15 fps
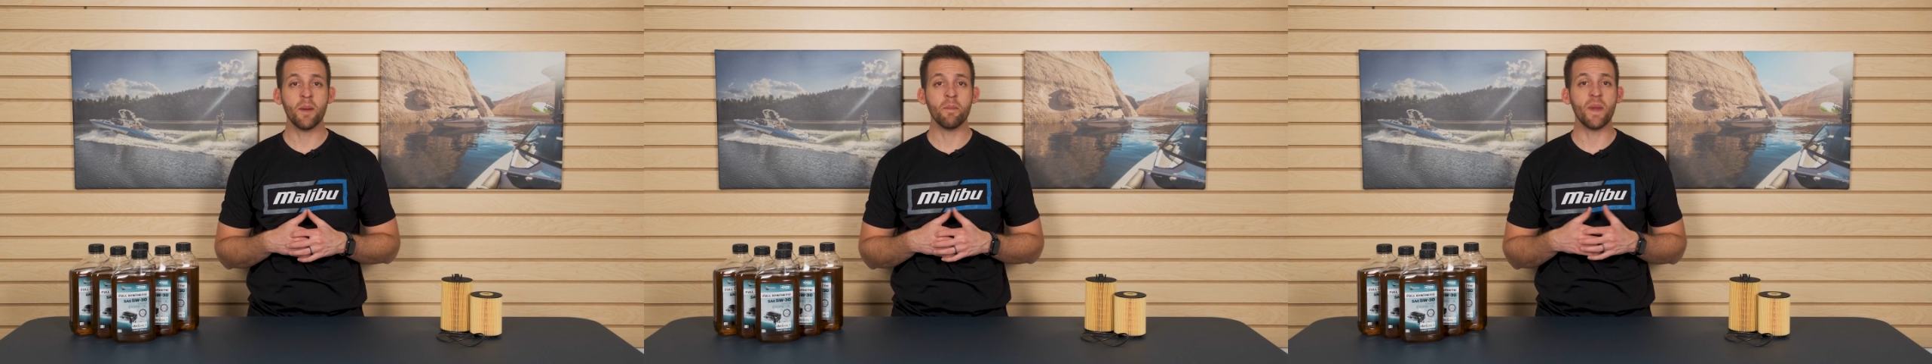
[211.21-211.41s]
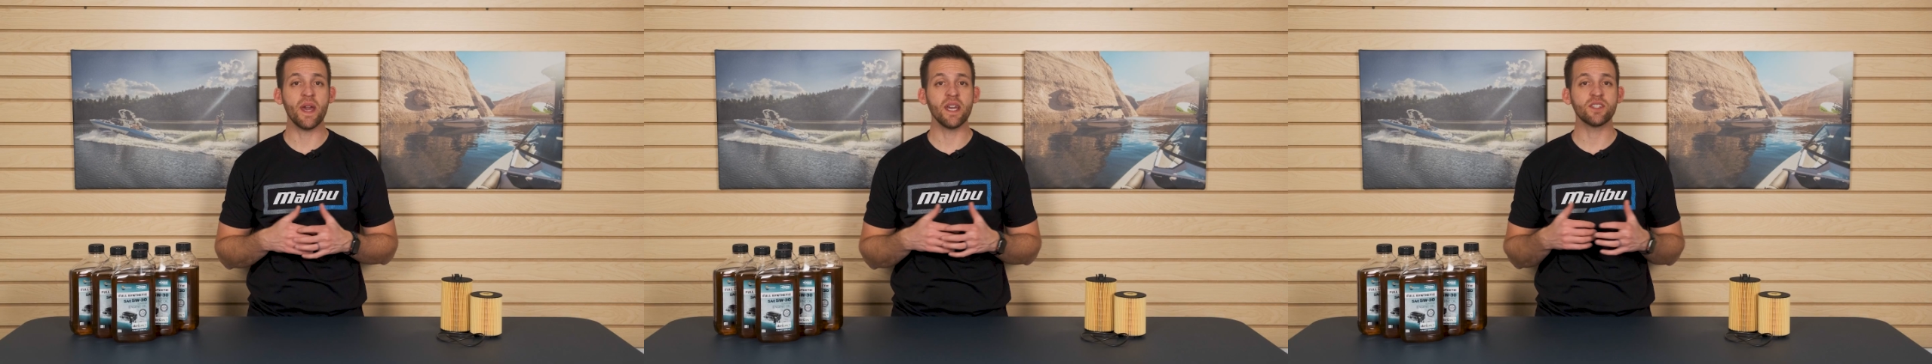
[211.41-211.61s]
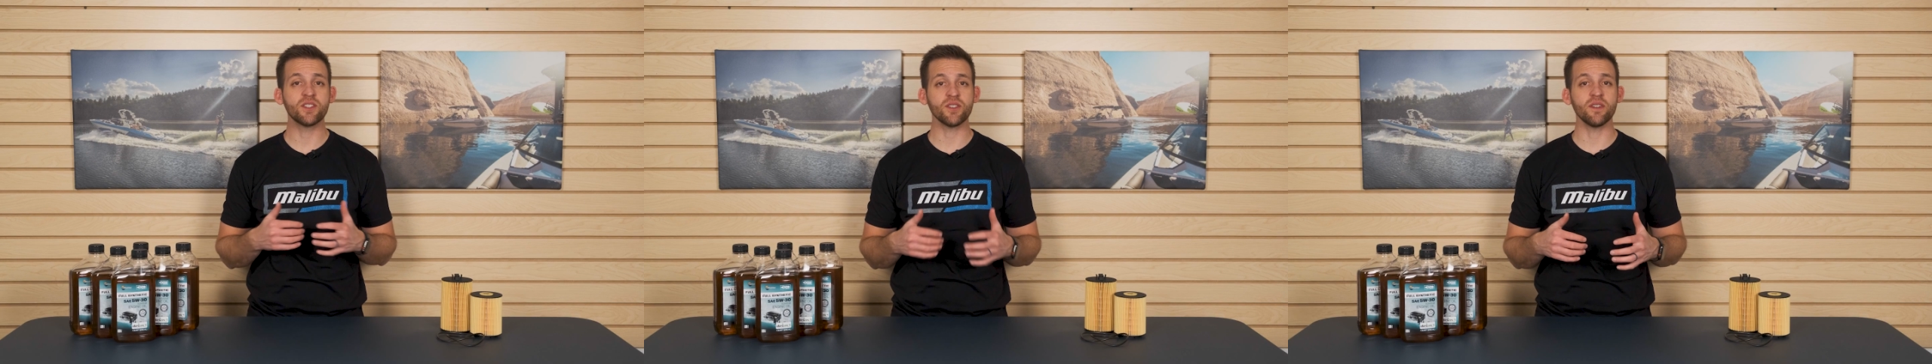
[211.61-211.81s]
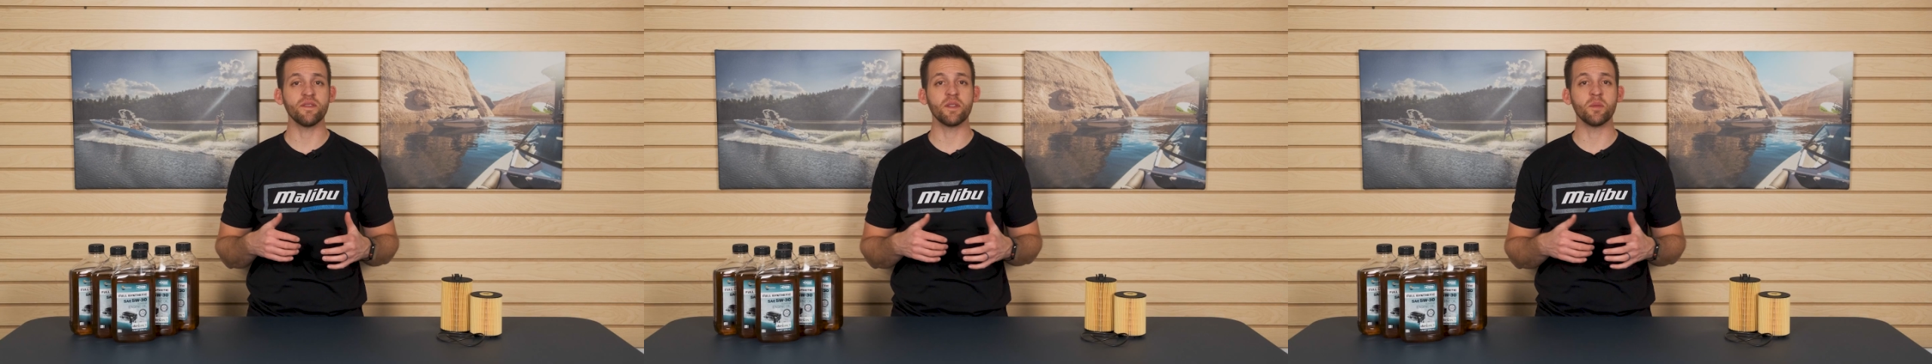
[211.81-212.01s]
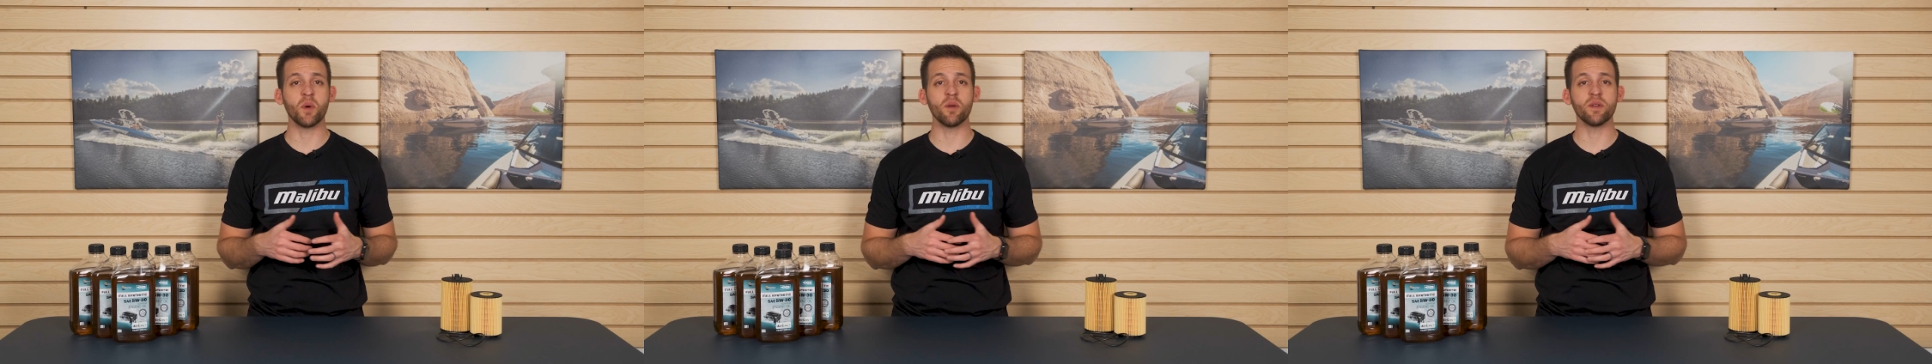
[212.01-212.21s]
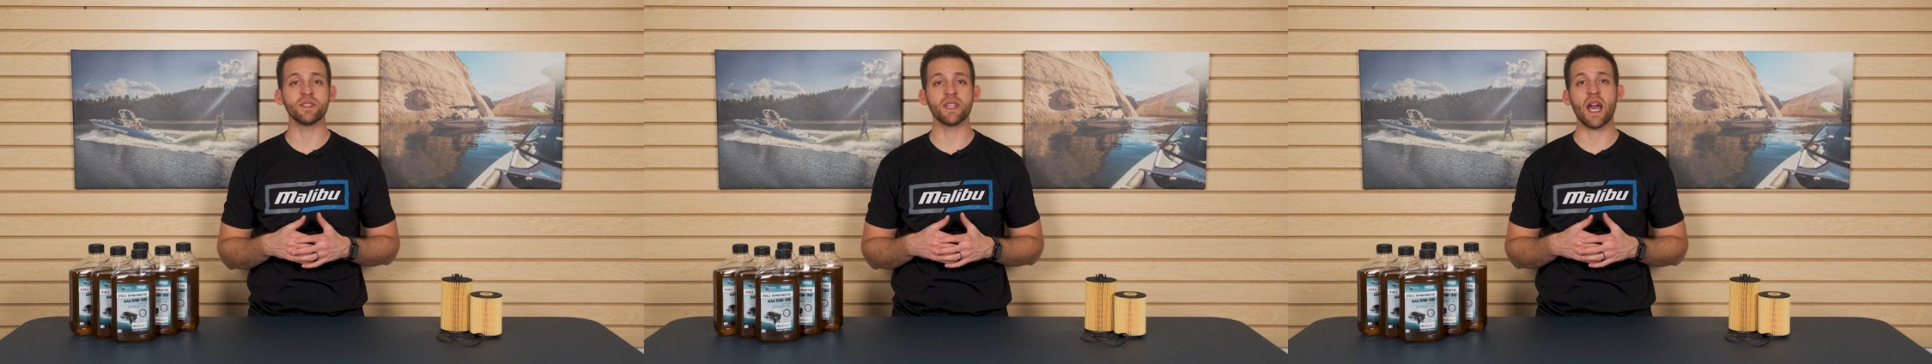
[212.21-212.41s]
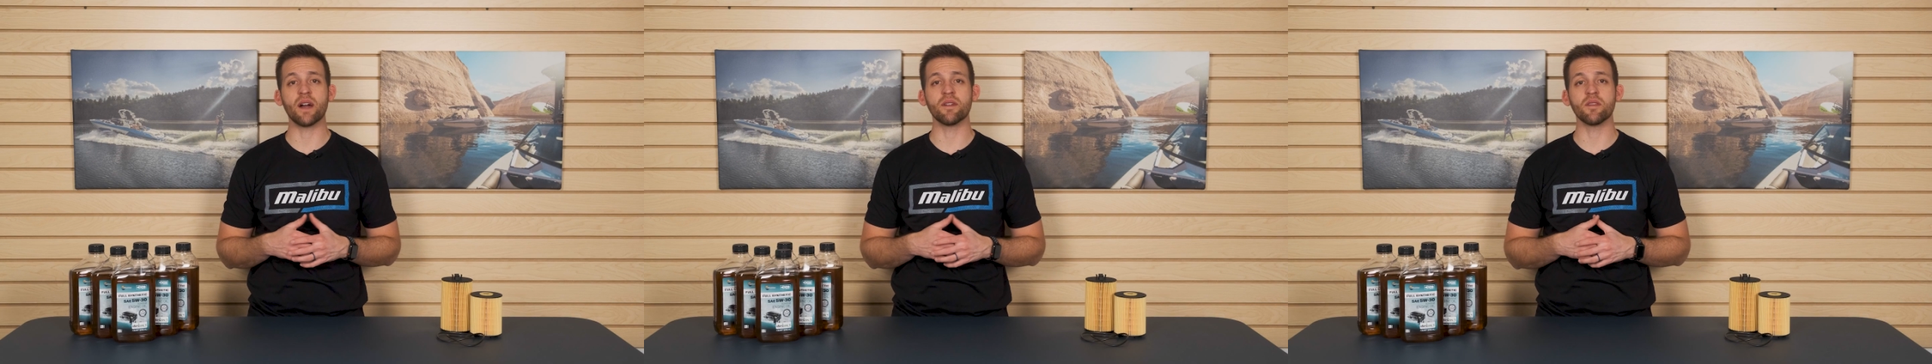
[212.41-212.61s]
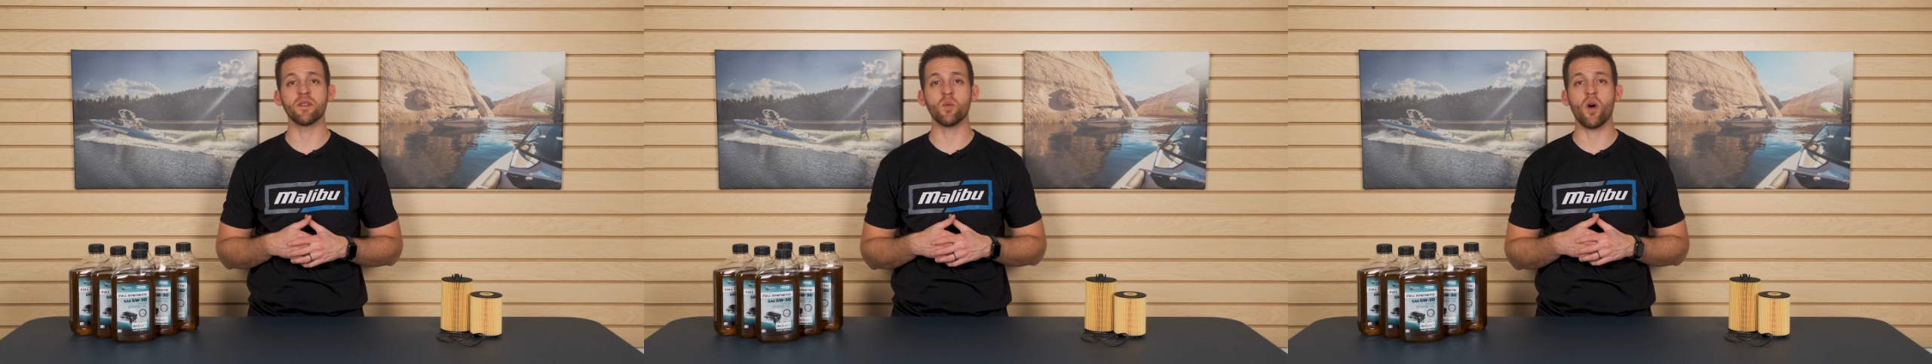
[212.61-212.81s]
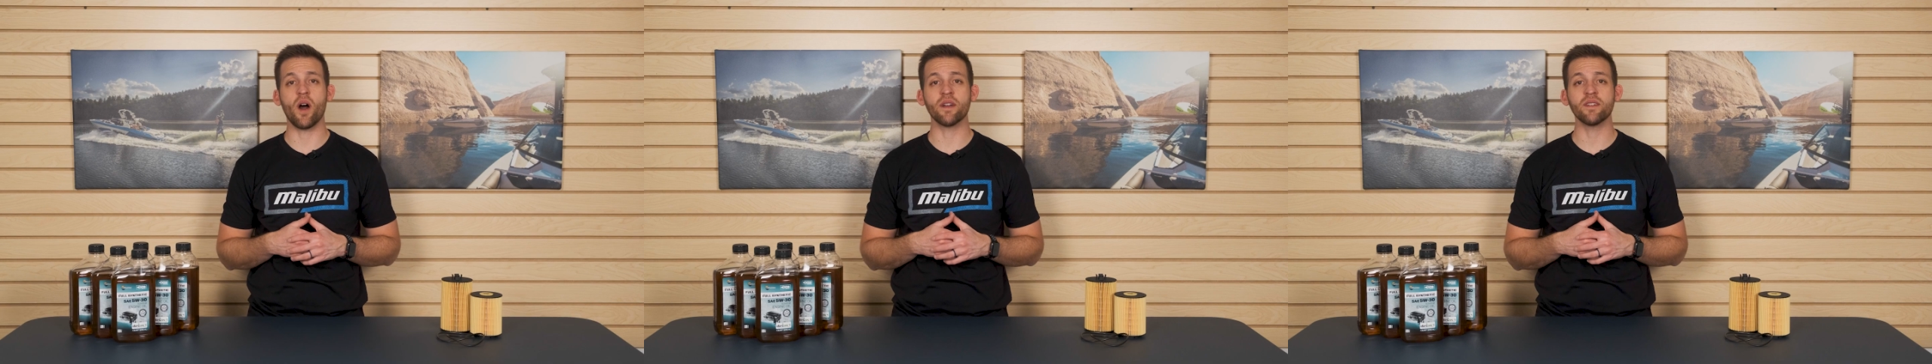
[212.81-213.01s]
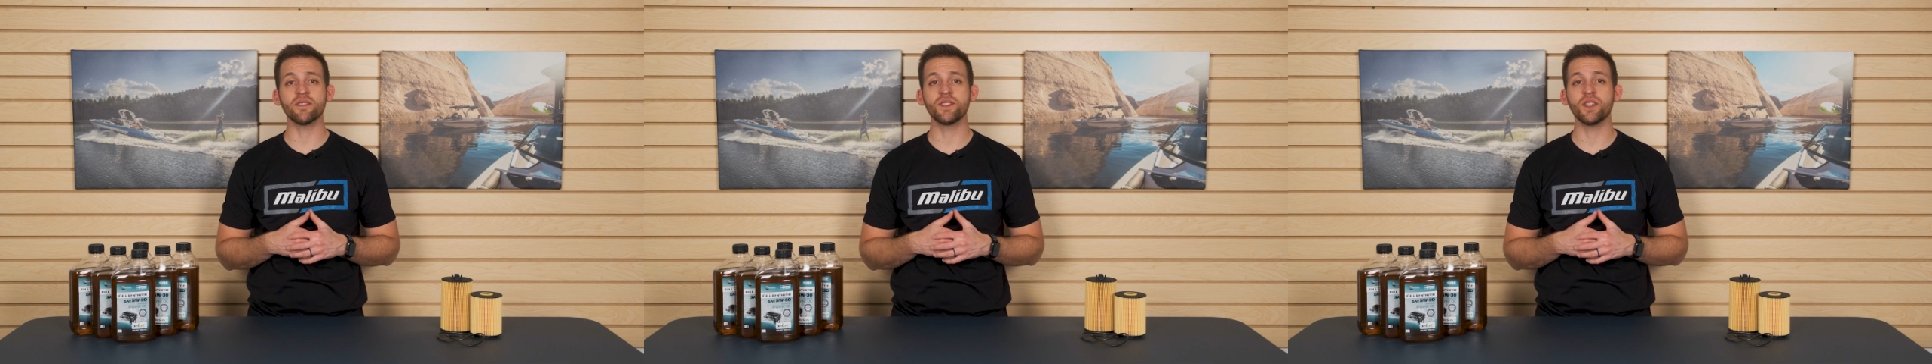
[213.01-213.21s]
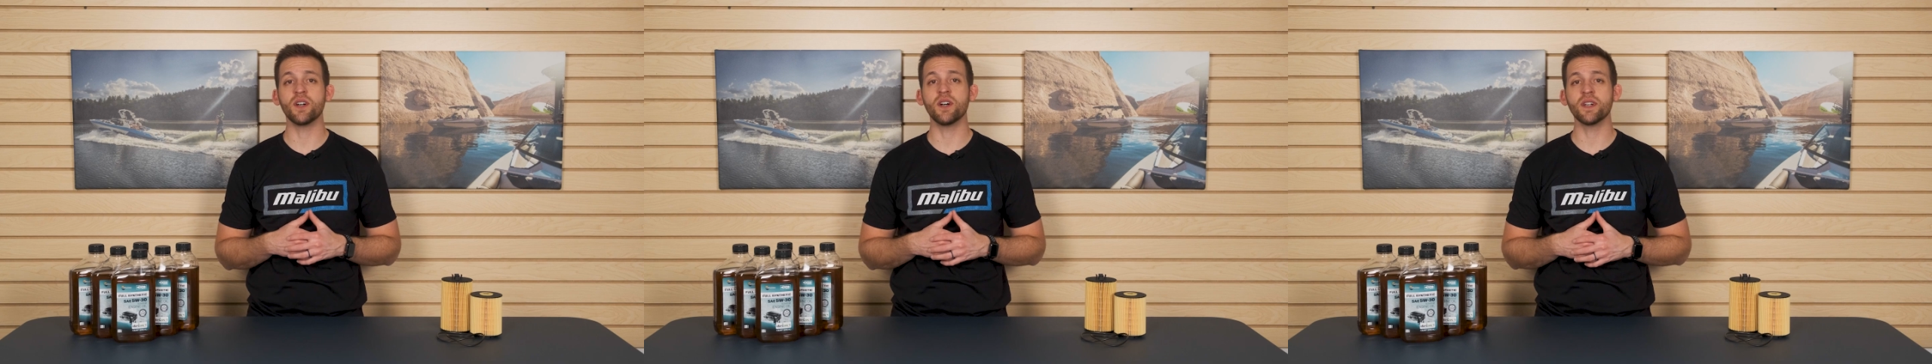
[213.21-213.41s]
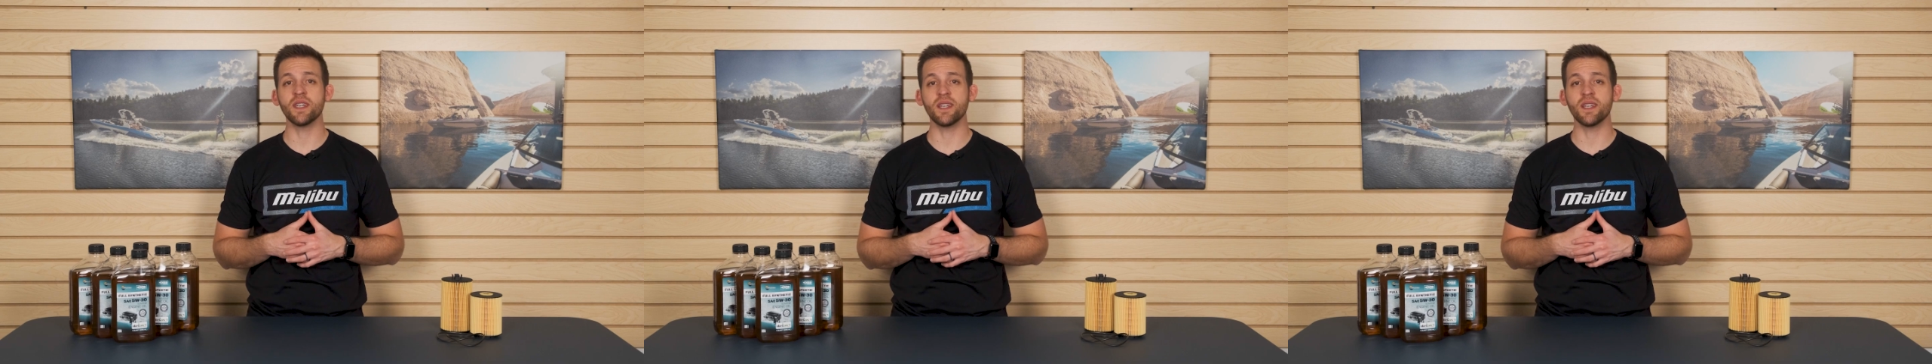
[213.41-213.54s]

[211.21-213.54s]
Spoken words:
Make sure if the boat is out of the water to hook